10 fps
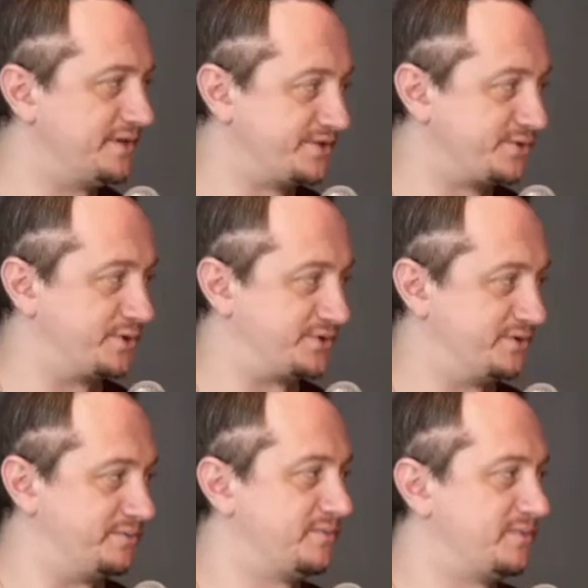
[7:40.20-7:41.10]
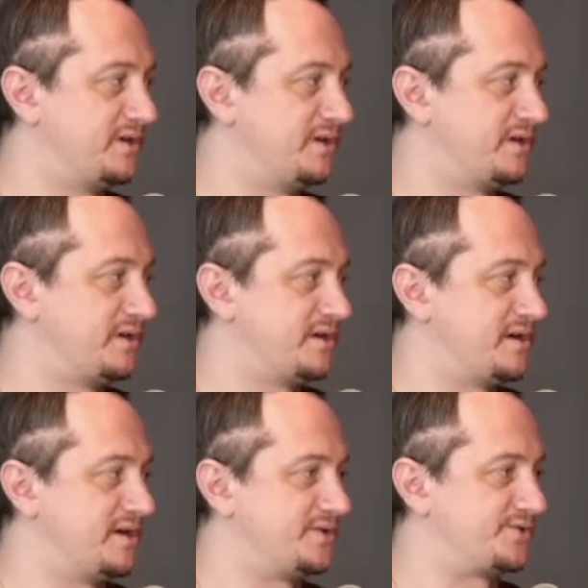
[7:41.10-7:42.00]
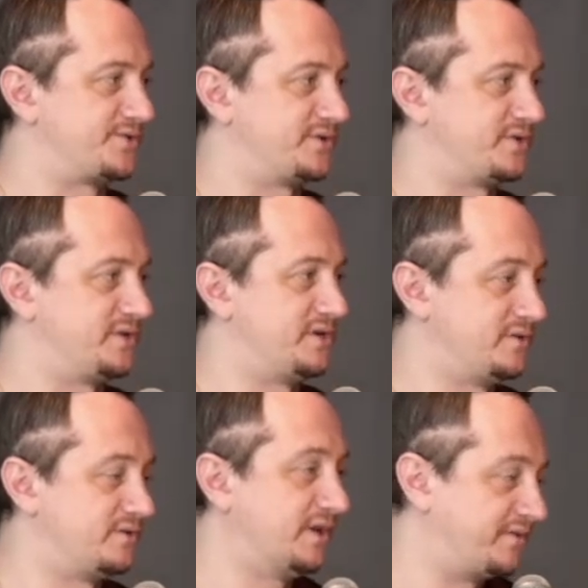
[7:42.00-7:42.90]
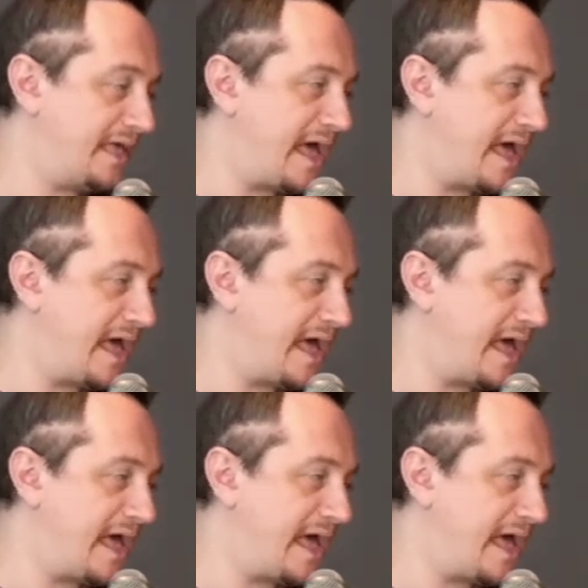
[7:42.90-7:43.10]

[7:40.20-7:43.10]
wisdom is he did that.